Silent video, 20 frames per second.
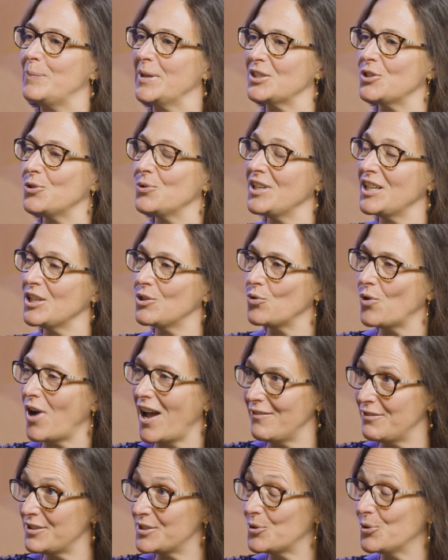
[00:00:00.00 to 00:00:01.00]
but you need to
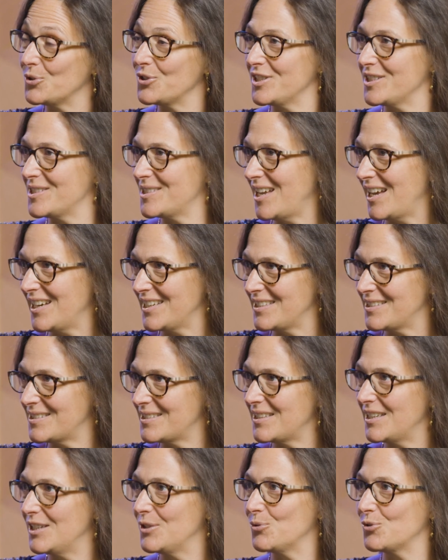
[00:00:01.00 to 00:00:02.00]
have a certain
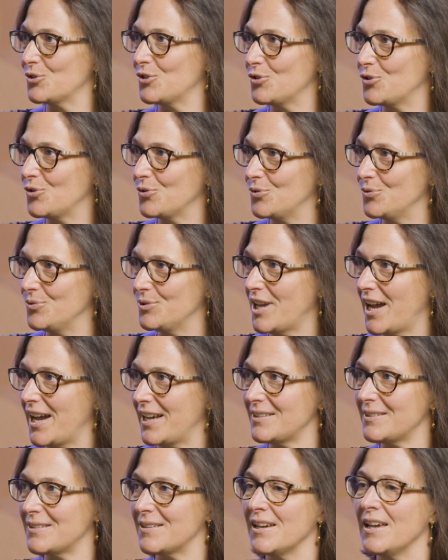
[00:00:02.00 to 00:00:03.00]
size in order to do
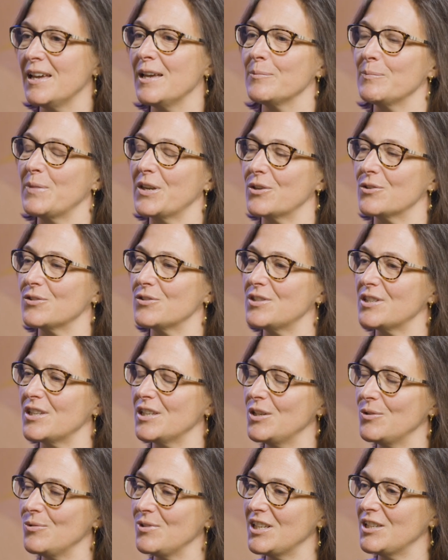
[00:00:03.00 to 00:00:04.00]
that, because
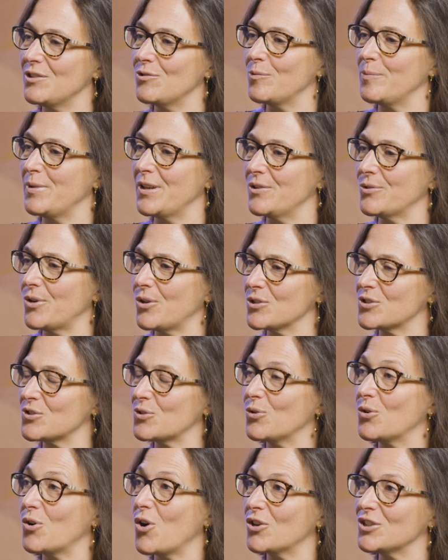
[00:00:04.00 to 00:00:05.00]
you need to be
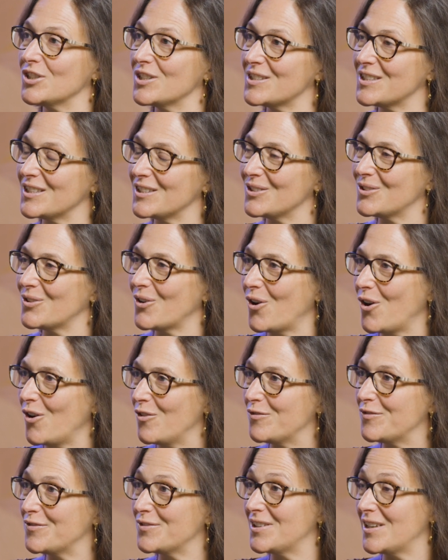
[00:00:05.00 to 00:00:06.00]
also cognizant
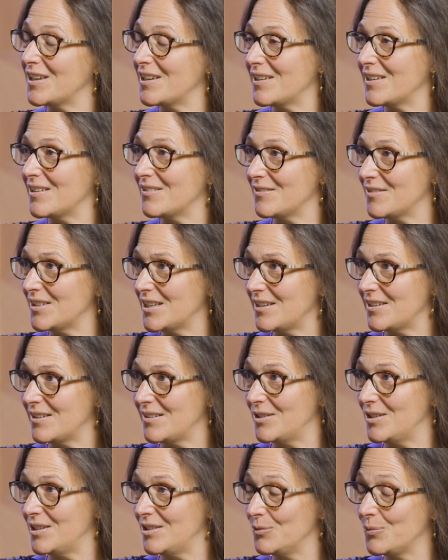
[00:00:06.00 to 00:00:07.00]
of the
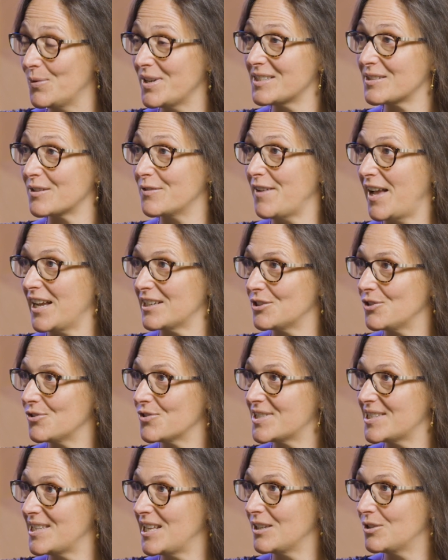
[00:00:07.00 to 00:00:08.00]
risk
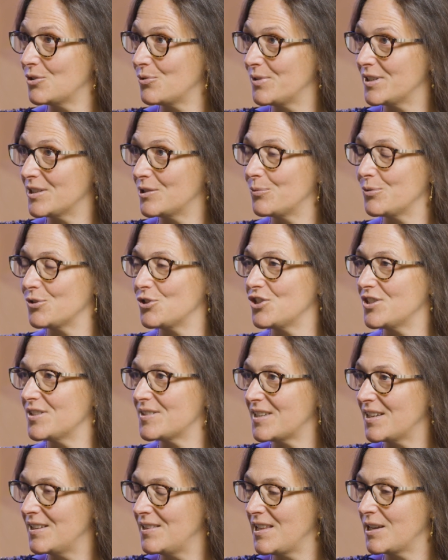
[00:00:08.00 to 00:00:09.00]
factors linked to it, which
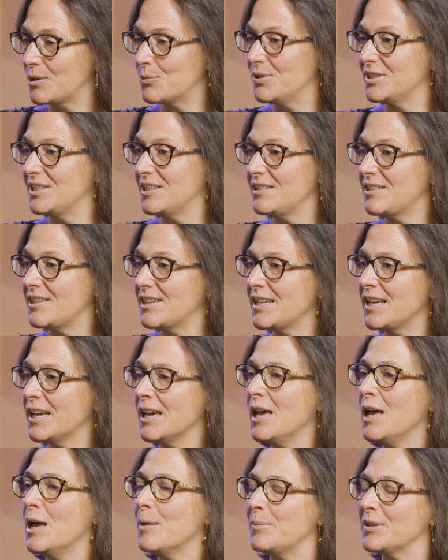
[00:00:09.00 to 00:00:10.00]
is illiquidity.
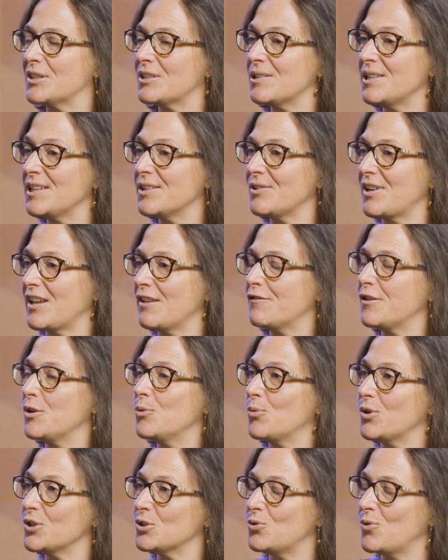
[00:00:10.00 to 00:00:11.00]
But clearly, if you
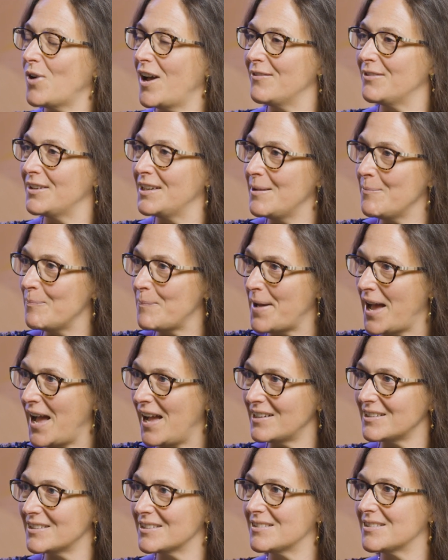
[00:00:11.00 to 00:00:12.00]
want to have an
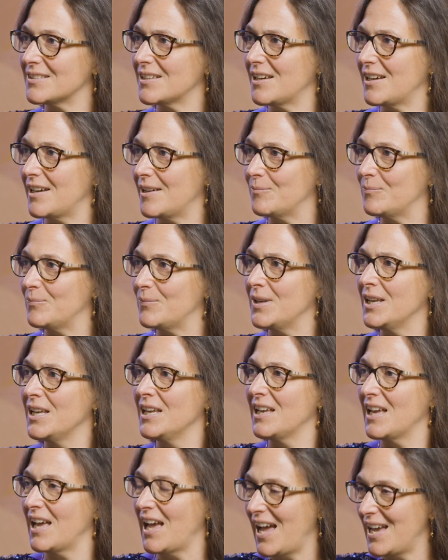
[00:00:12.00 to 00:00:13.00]
impact,
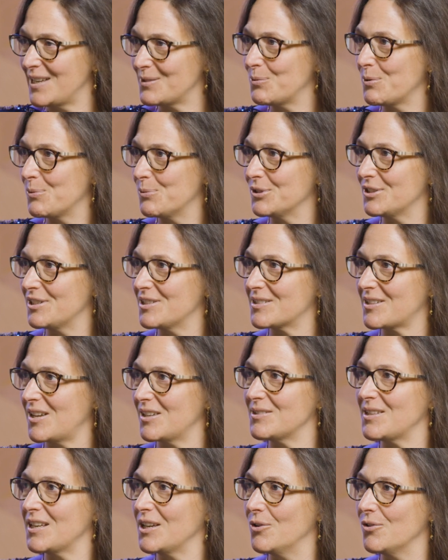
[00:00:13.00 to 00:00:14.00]
as we were
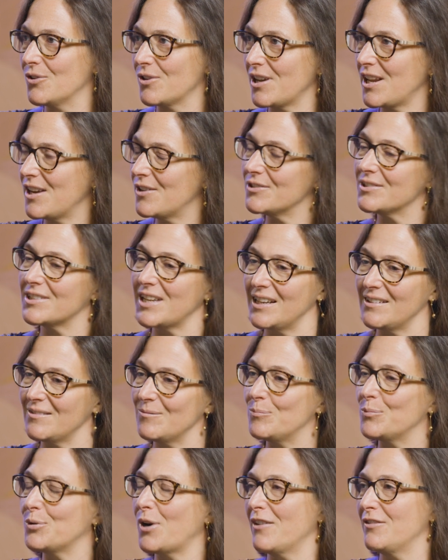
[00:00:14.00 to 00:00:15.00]
discussing earlier,
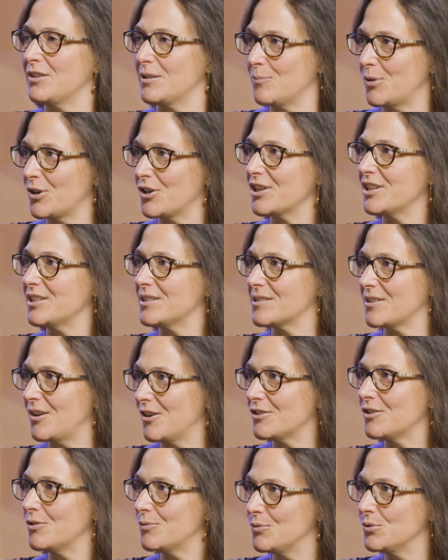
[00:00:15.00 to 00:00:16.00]
then private markets
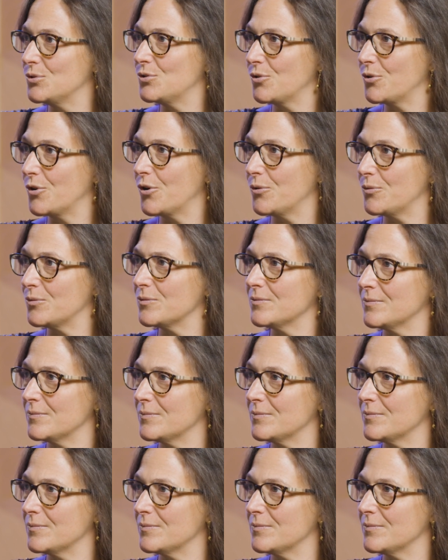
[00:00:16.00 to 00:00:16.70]
are the route to go.